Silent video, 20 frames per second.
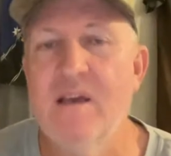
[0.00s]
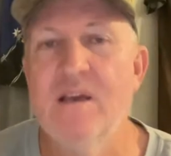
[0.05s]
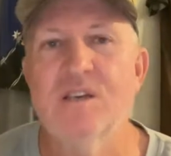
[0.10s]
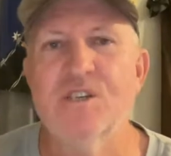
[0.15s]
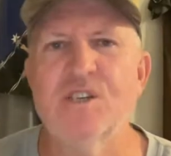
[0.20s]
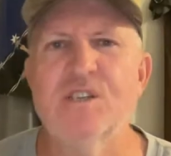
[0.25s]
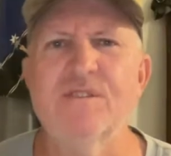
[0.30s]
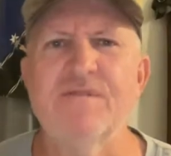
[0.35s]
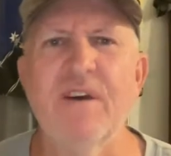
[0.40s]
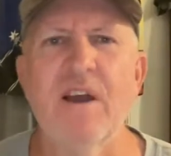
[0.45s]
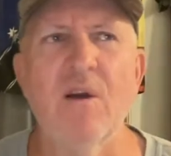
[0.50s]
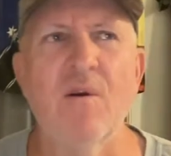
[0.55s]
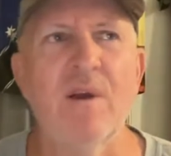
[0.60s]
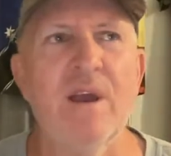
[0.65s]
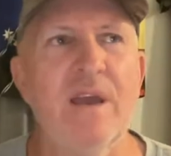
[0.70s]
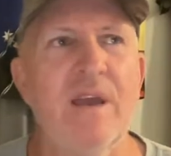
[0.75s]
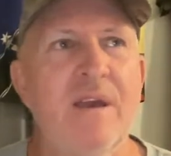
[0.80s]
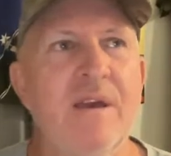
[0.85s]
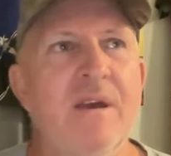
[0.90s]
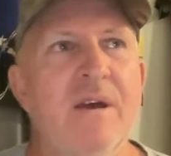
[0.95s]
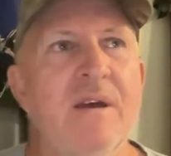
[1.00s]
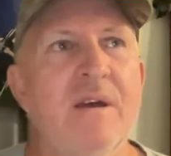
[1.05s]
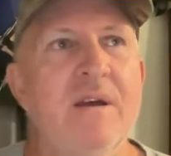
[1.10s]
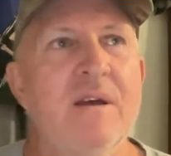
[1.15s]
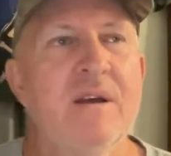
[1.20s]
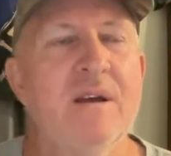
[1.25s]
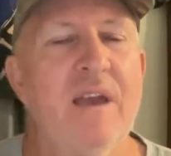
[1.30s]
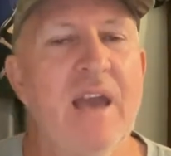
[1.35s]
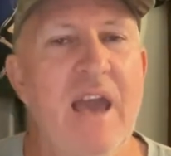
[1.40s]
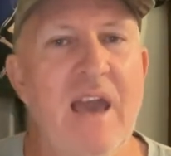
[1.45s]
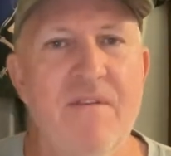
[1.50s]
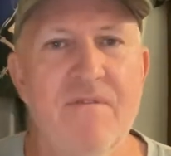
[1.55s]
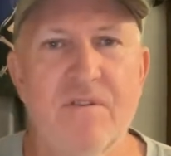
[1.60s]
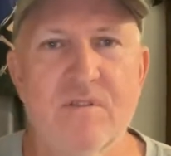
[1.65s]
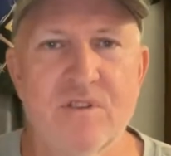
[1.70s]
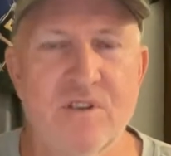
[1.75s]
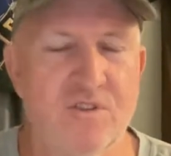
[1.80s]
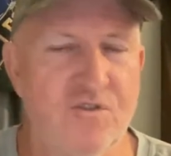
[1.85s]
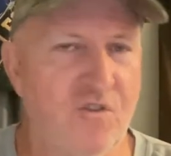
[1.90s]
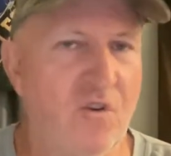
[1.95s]
She's very careful
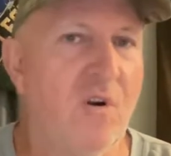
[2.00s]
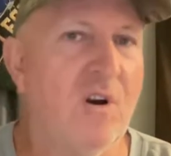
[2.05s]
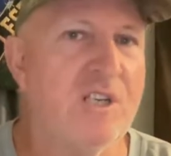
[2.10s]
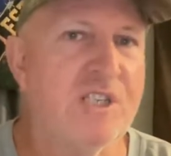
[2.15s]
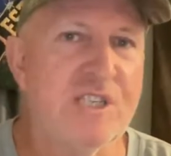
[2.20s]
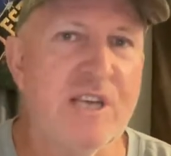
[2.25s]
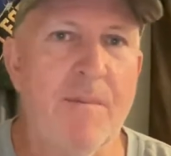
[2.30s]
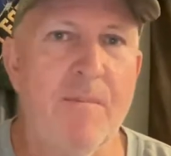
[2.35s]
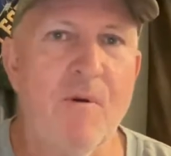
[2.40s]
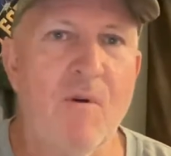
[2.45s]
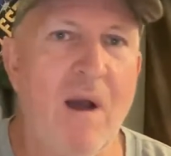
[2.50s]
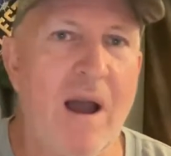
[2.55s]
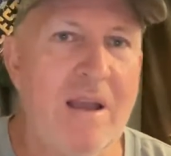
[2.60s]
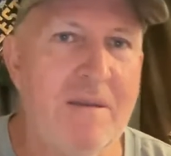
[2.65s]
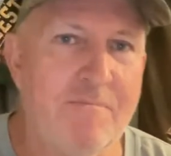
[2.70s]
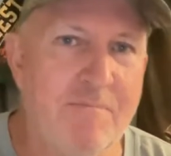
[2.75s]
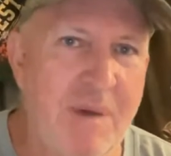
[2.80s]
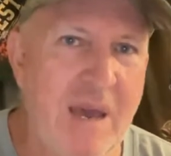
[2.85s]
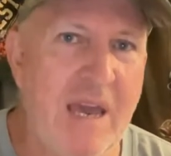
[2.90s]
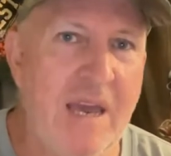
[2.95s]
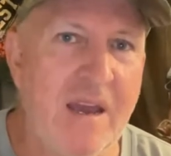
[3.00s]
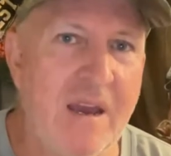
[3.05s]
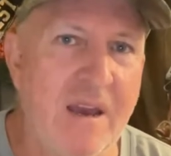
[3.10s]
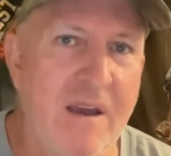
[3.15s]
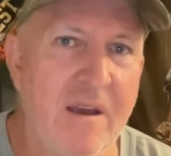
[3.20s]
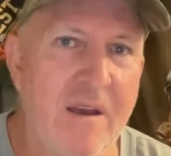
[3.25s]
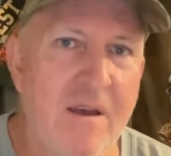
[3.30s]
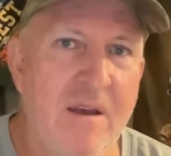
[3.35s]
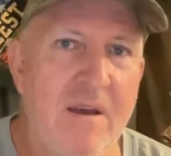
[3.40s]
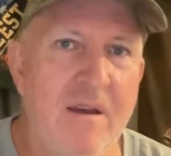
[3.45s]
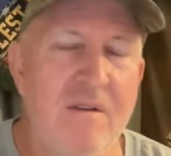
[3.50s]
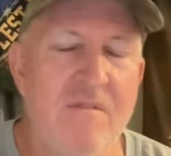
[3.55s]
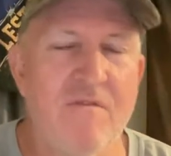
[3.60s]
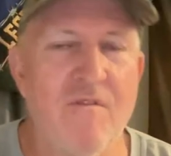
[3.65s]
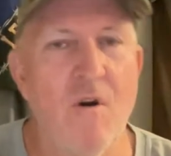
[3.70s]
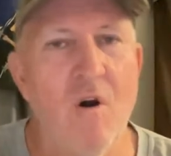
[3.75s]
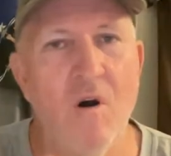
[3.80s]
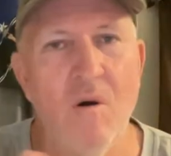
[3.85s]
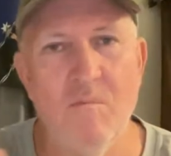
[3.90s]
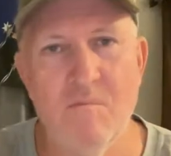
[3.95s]
to try and separate Pink
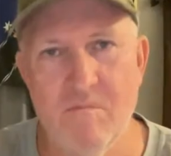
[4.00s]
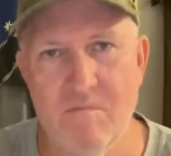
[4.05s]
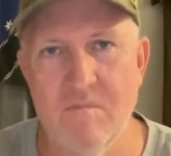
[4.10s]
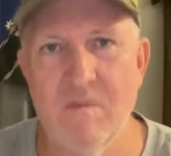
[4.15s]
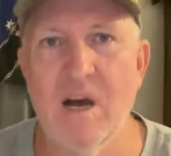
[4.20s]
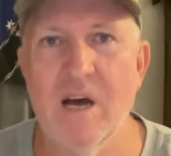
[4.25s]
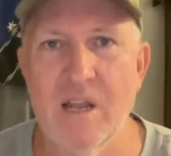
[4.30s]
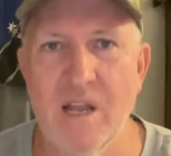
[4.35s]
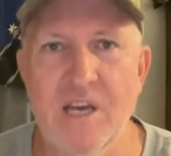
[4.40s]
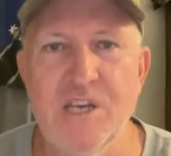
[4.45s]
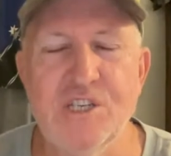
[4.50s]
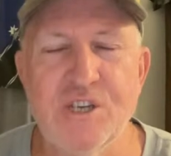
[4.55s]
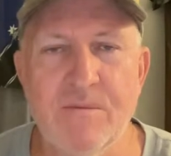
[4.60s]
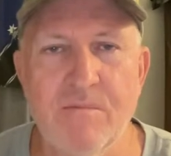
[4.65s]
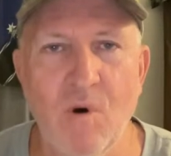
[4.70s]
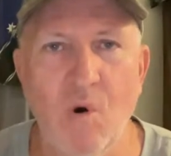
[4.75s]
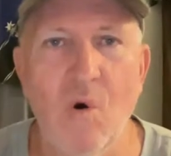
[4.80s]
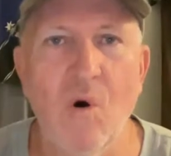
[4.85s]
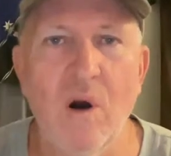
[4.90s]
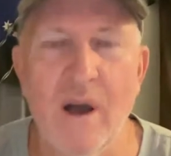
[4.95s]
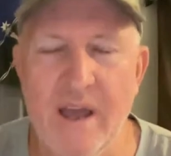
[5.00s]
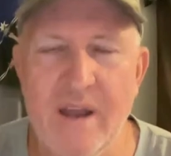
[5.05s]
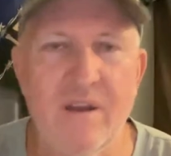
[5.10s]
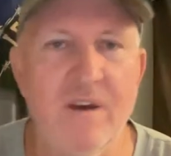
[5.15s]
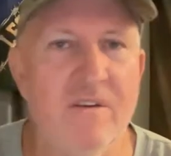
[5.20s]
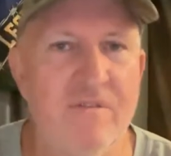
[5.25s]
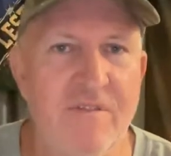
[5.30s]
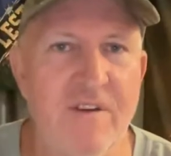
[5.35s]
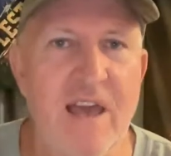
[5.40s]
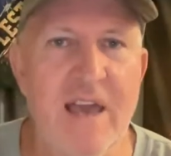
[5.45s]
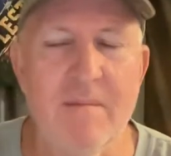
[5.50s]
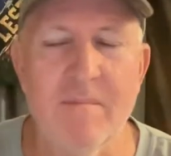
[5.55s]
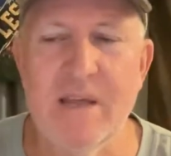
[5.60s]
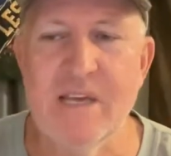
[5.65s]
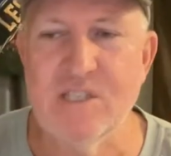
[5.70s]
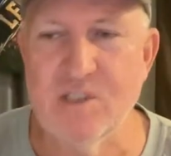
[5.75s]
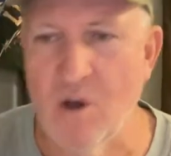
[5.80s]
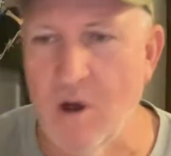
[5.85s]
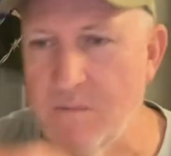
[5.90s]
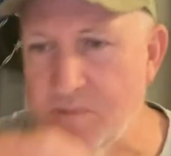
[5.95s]
from Alicia Moore and her family
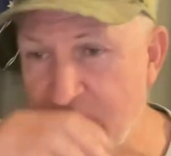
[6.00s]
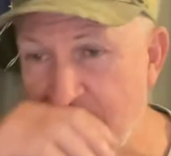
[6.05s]
type